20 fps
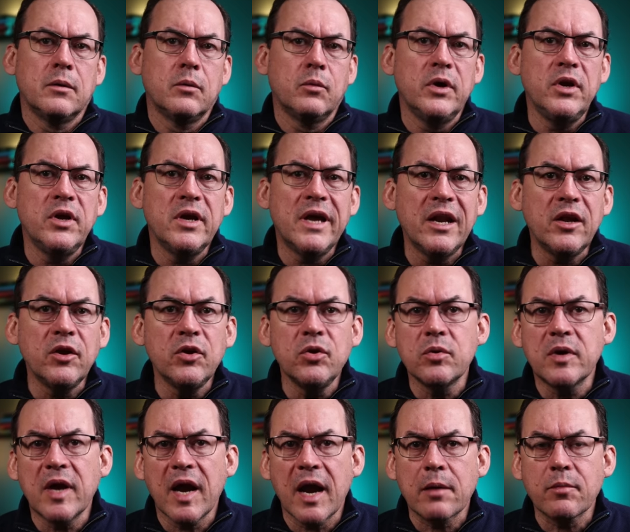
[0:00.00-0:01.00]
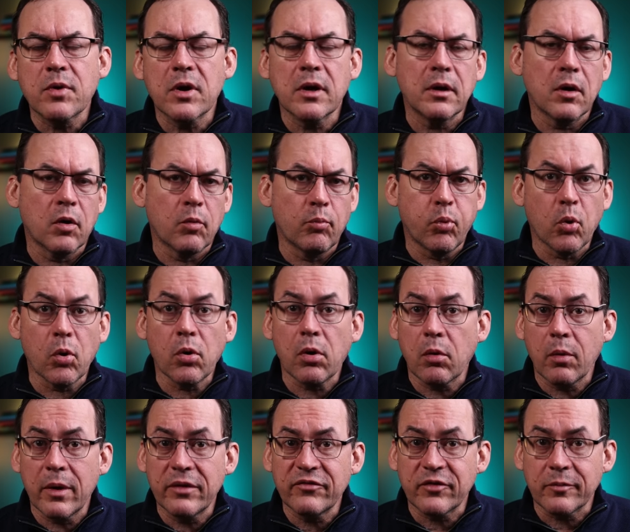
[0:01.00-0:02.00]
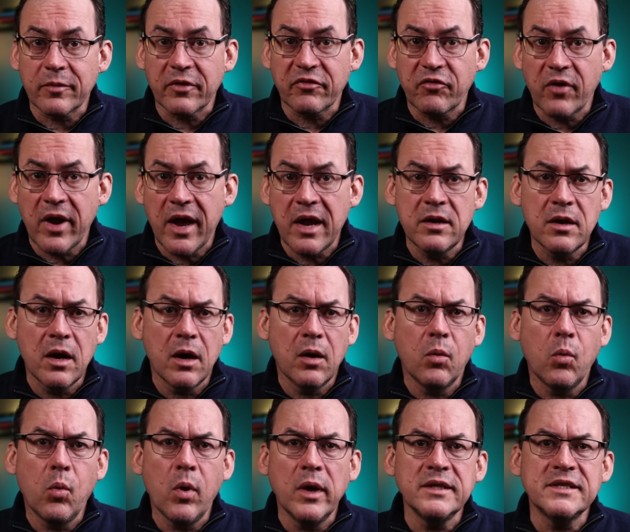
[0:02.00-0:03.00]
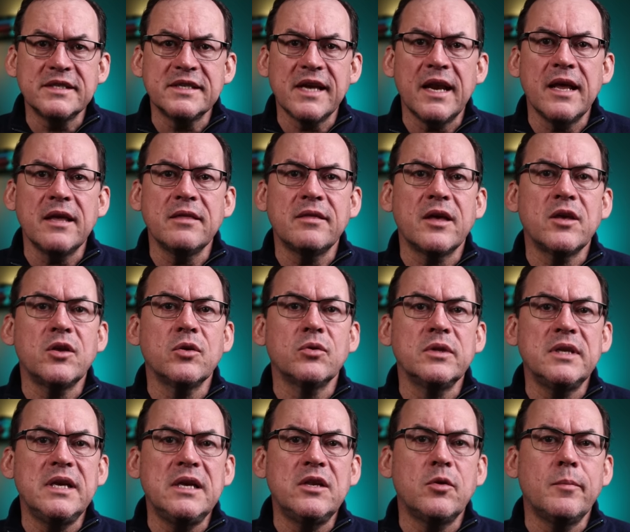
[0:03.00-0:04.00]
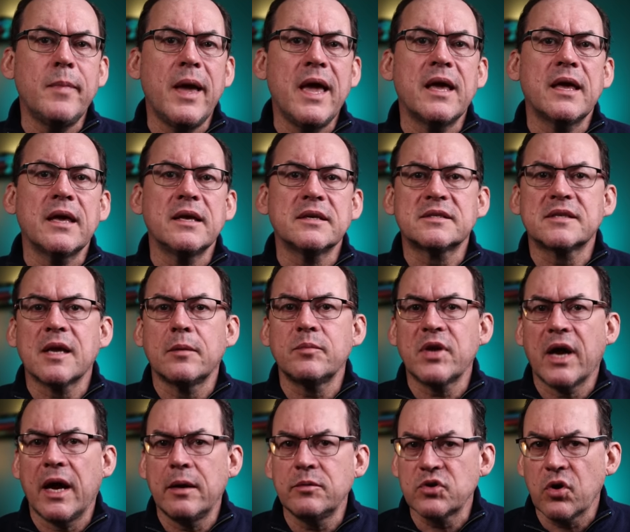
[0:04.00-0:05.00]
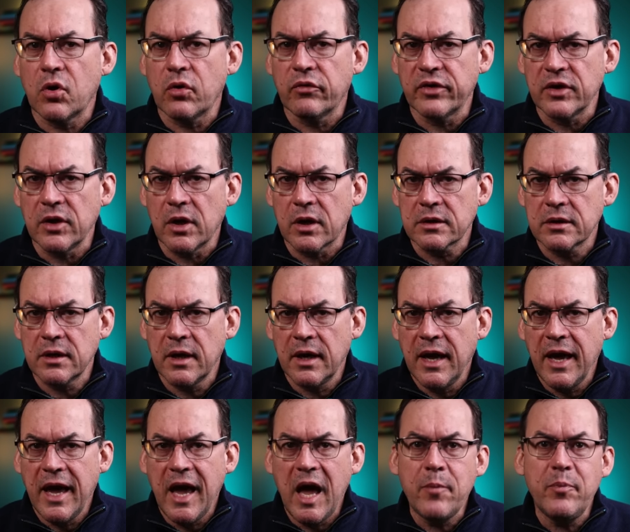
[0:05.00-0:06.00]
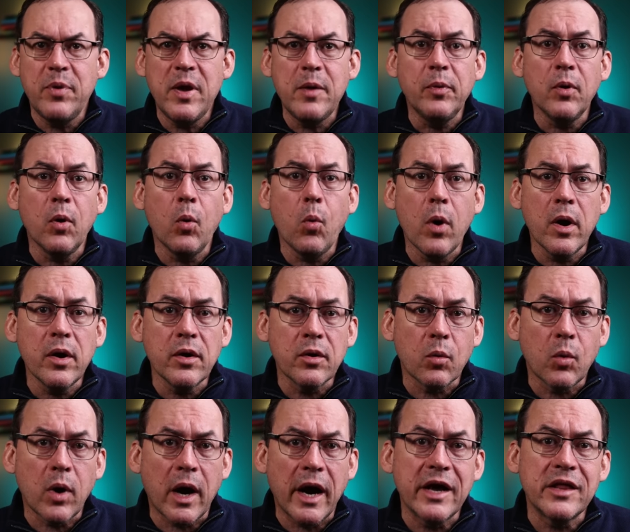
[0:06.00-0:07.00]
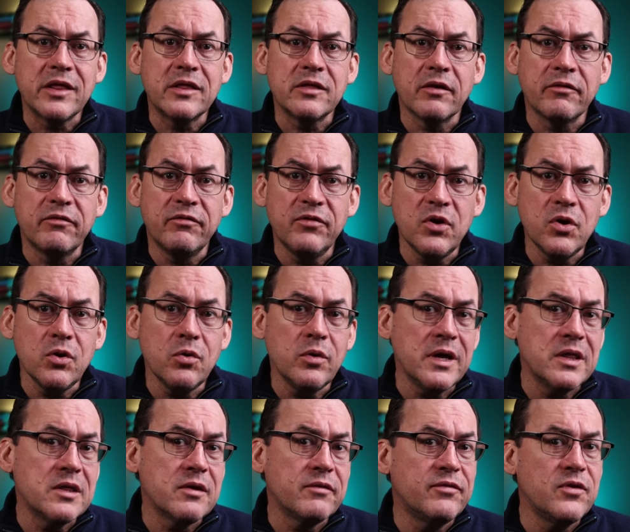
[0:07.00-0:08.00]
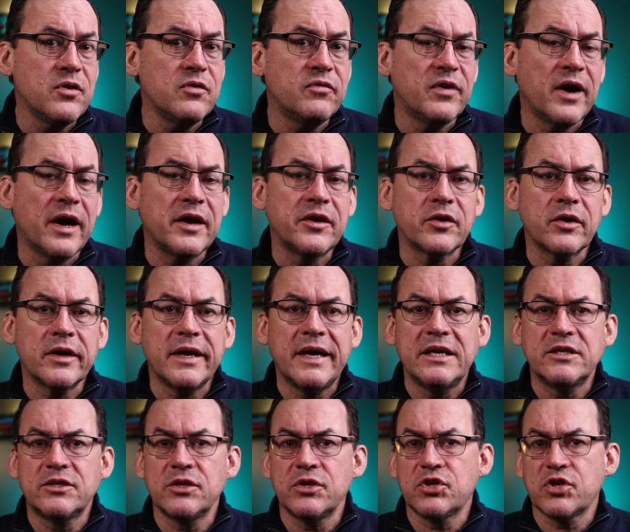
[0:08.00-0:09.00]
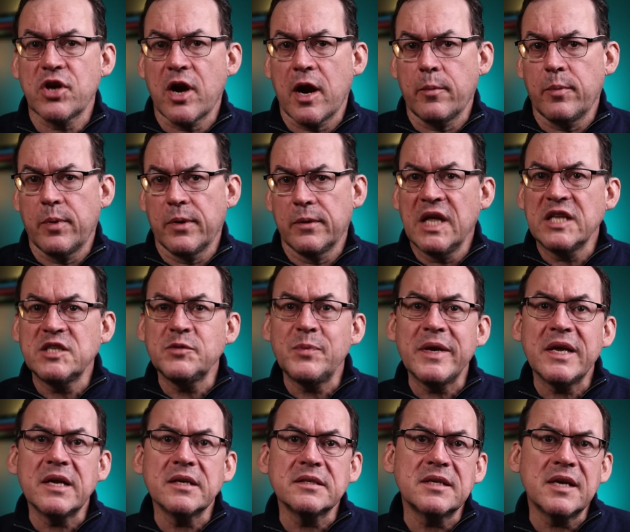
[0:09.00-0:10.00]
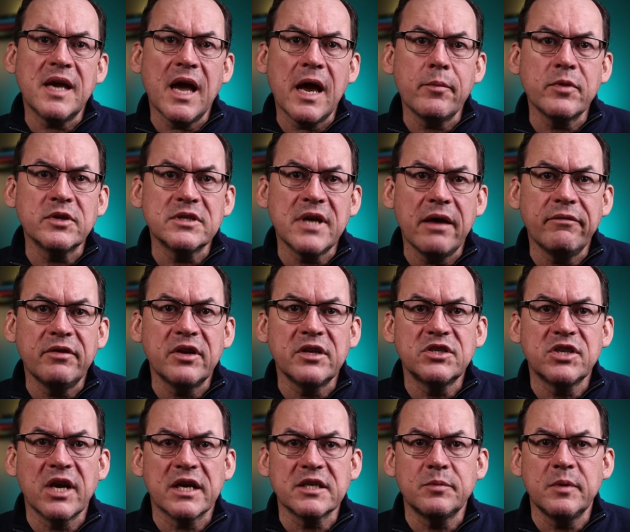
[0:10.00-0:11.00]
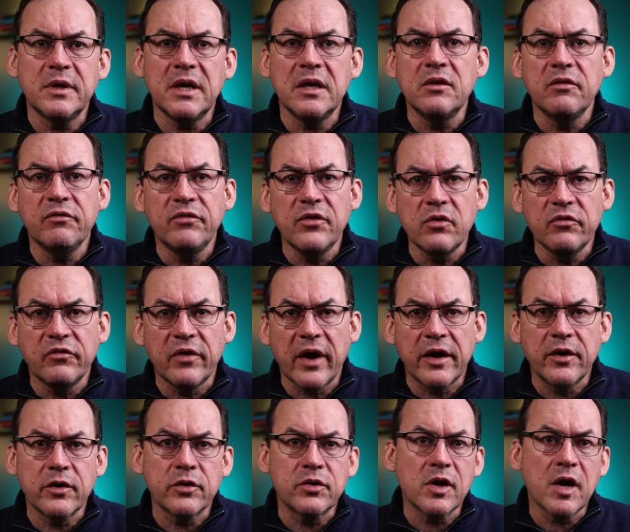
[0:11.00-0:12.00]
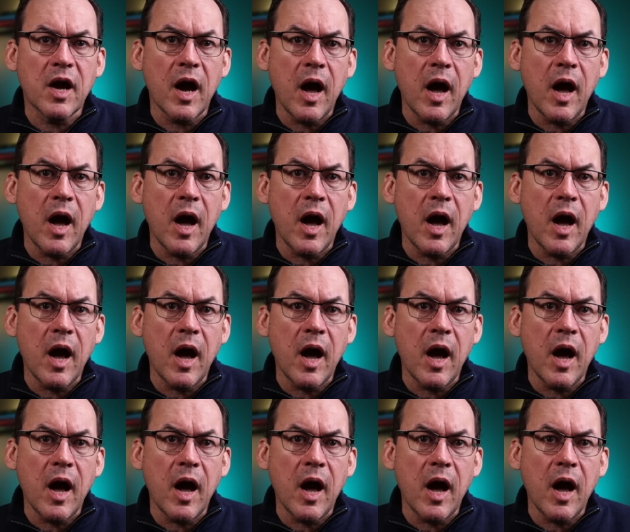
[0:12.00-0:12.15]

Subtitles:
When you get a new camera or borrow one from a friend, one setting that you'll need to make is sometimes overlooked, and people wonder why the view in the viewfinder isn't sharp. That's because cameras have an adjustment in the viewfinder to